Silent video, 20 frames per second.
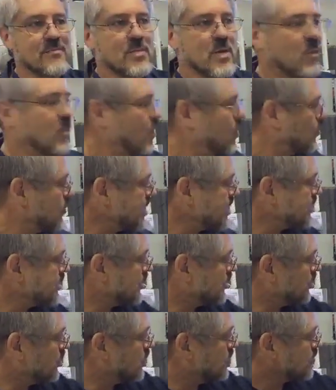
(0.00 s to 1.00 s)
What we
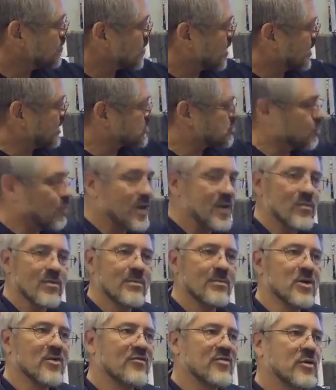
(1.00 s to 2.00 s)
do is we
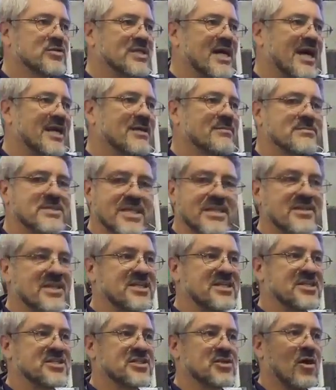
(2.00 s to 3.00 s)
remove those items in the
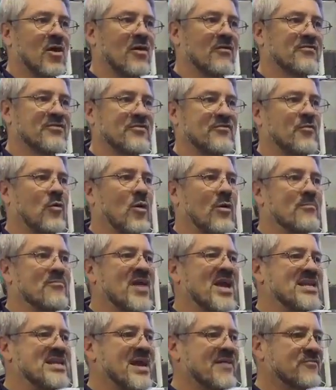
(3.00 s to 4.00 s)
dissolved form.
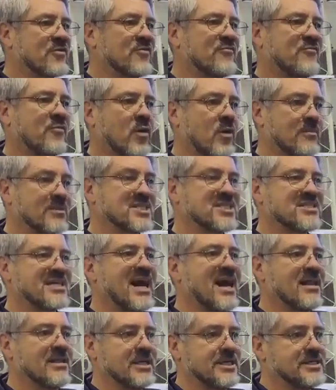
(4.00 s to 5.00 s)
They never form a
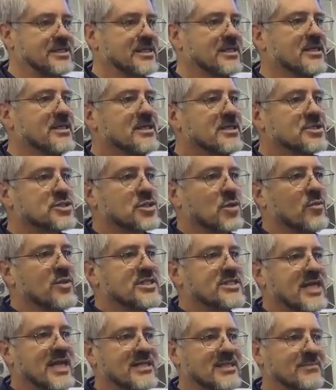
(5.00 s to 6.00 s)
solid. So we
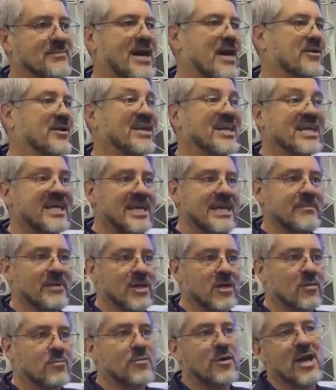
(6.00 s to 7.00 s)
take them out in a
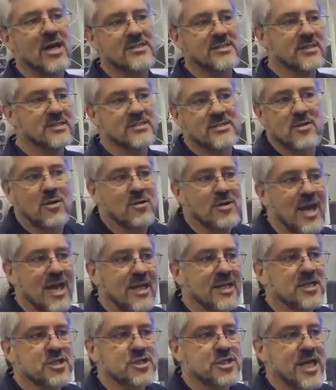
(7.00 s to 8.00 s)
chemical process called
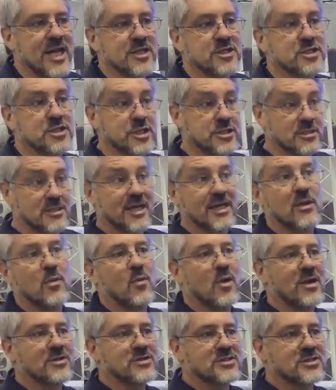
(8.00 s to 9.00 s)
ion exchange, just like a
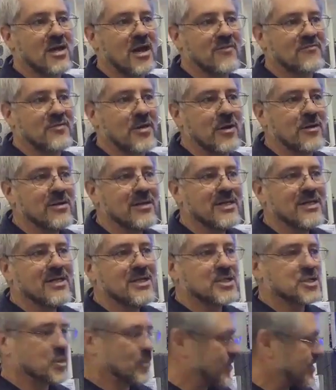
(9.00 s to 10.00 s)
water softener.
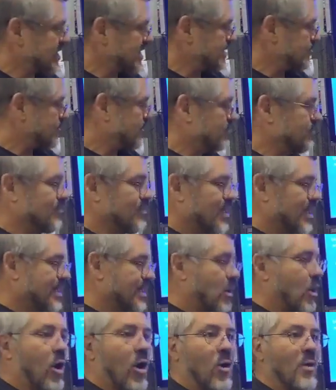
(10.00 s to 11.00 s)
So we keep them
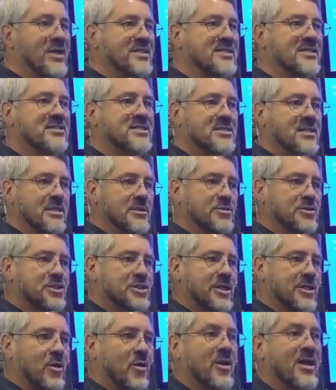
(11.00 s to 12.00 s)
always in
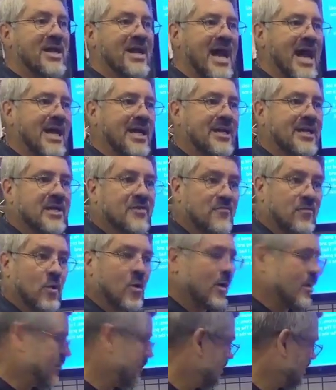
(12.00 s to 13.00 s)
solution or in ionic
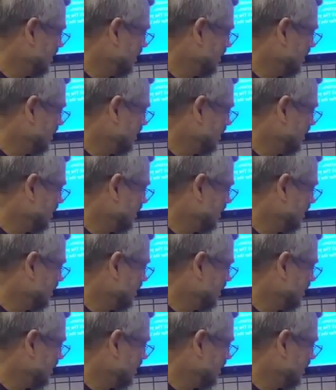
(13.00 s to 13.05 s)
form.